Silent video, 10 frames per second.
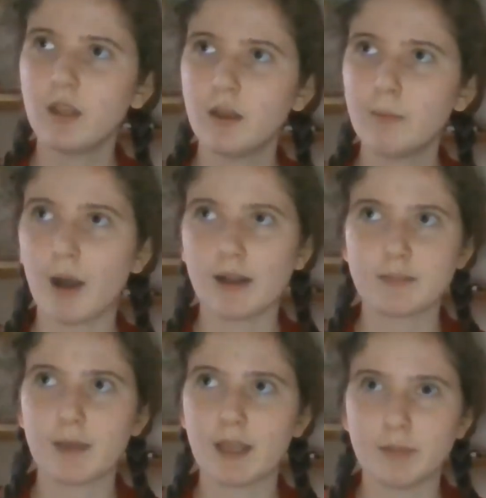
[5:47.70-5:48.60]

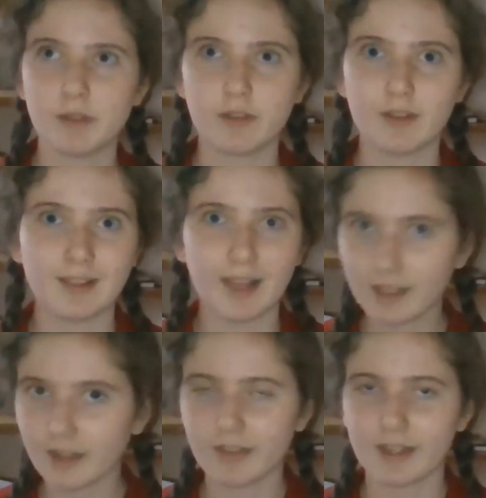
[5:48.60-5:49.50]
past papers, like
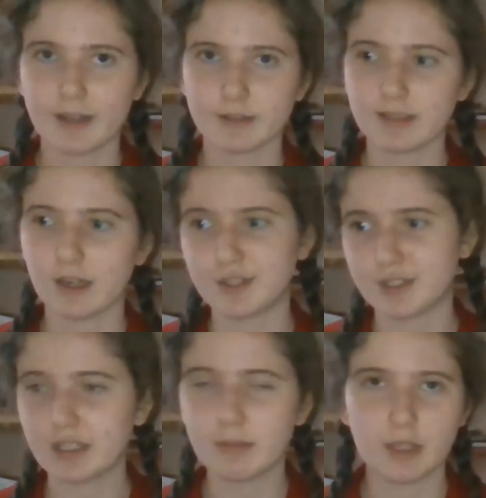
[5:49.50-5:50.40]
nothing else, are
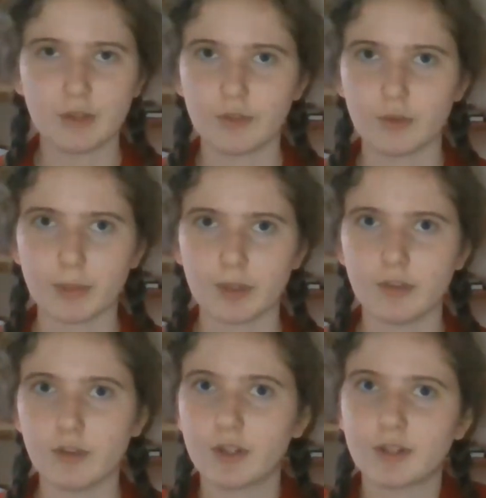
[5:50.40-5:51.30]
just going to be useful
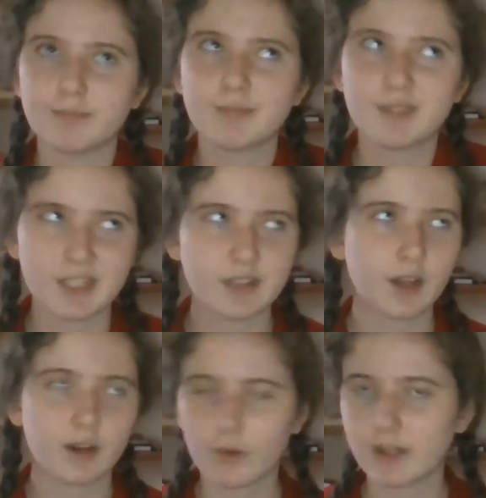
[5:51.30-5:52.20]
because you're going to see the
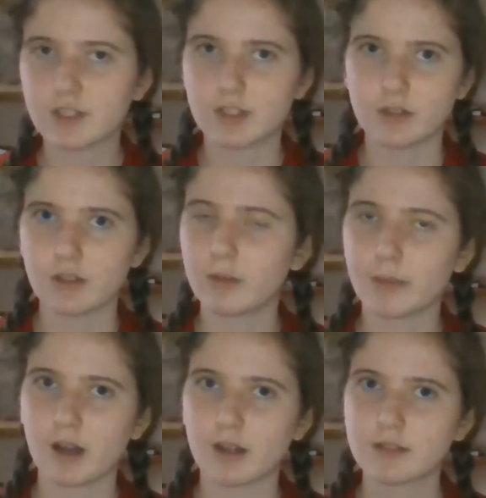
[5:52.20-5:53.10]
kind of question that you'll
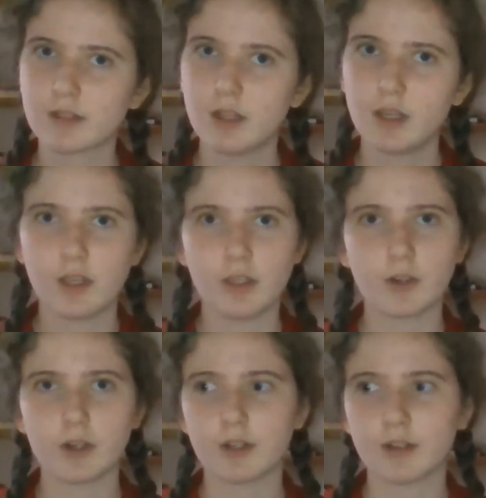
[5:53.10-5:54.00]
be asked.
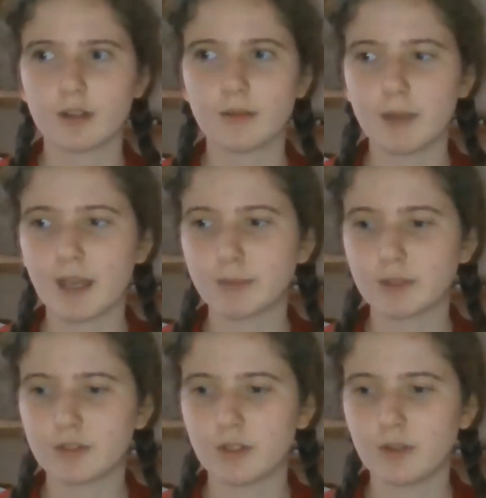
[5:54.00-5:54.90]
You're going to be able
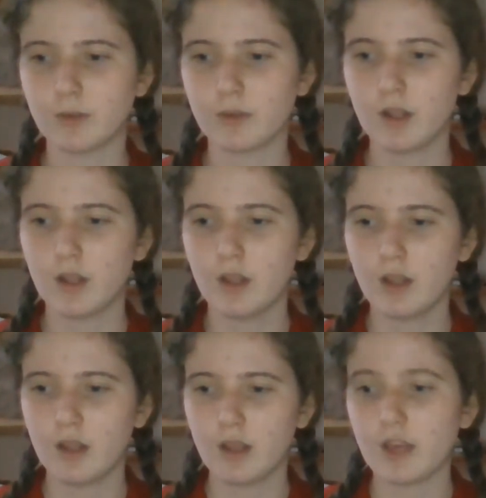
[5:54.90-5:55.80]
to,
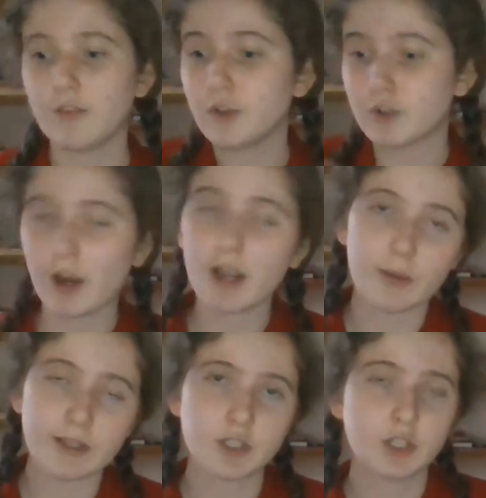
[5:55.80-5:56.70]
if you try a
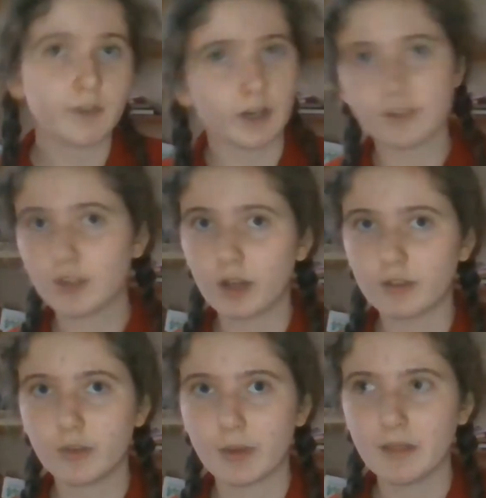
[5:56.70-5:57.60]
question and you realise you
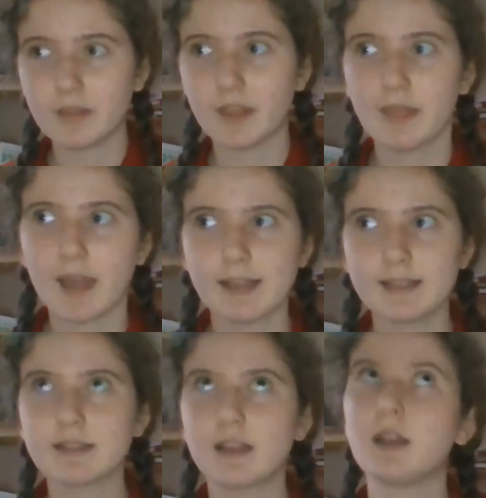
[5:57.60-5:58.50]
can't do it, then that
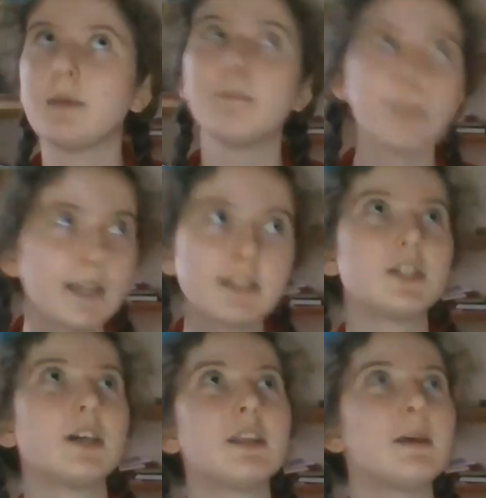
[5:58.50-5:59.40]
is an
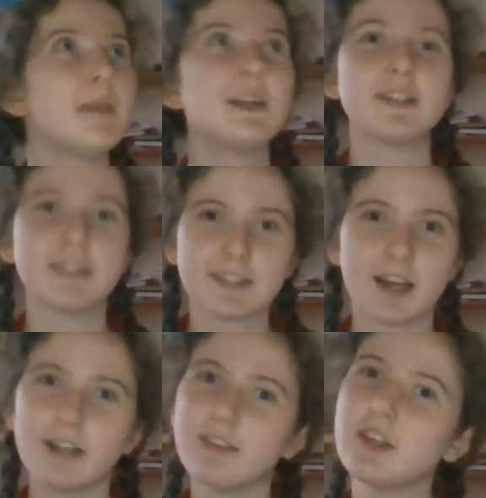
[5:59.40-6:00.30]
immediate
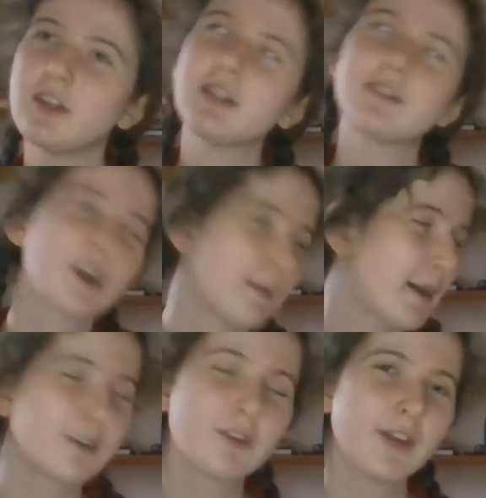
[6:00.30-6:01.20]
sign you need to go
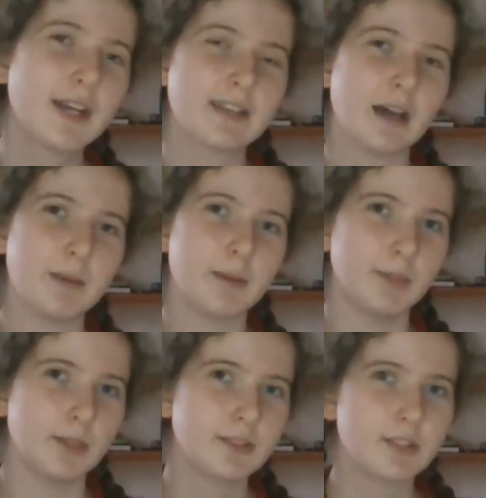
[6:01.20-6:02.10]
back and revise that a bit
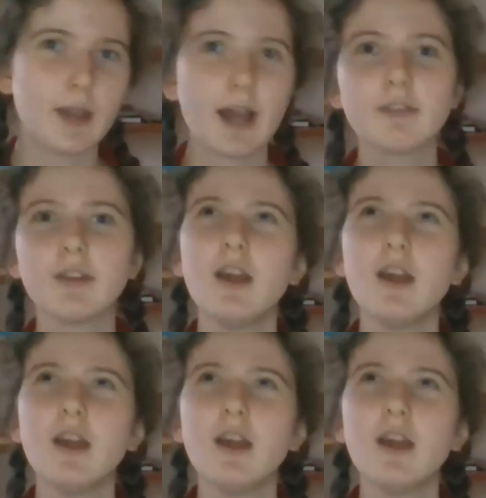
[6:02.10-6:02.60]
more. So you have,